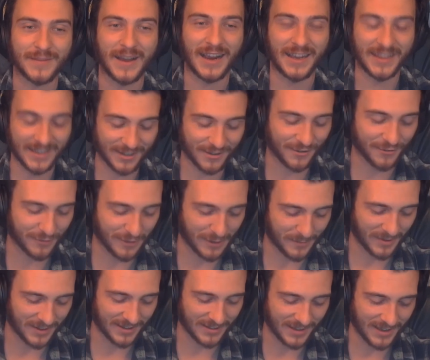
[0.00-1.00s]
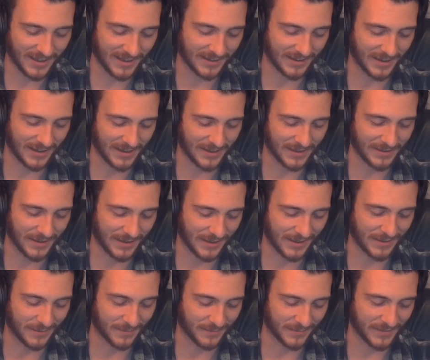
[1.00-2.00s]
I like her screaming a lot. I,
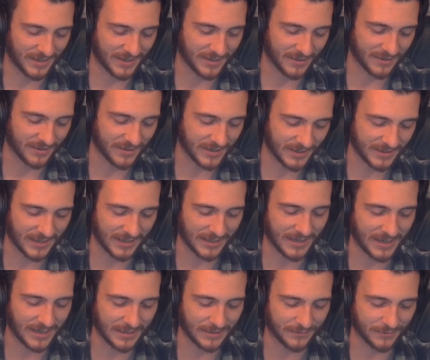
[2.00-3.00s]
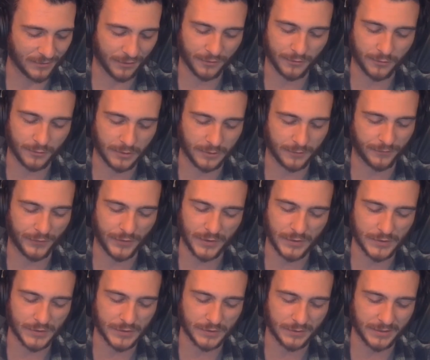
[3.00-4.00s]
um, you know, it's got that kind of distorted
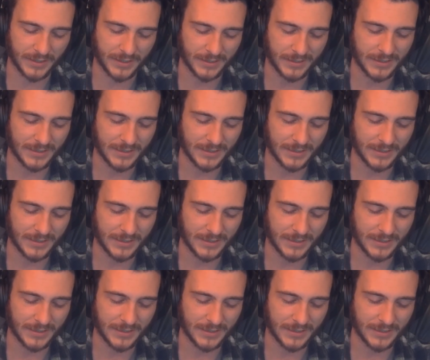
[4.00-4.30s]
feel to it.